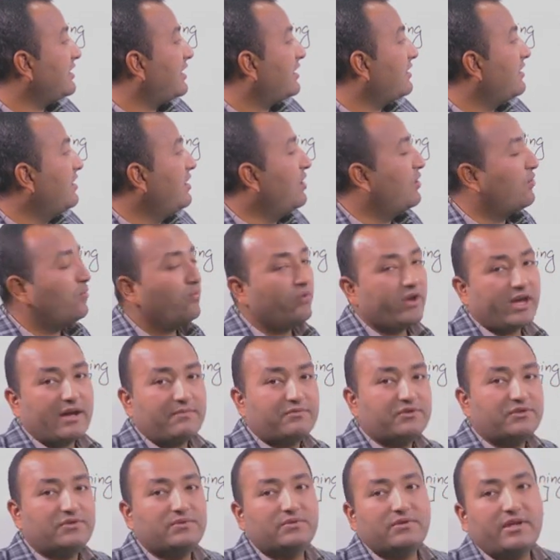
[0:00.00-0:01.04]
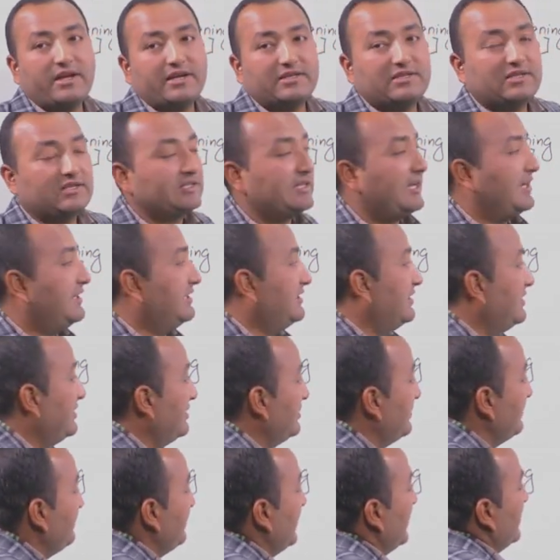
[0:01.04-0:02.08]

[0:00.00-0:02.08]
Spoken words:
that, we have to do the exercises.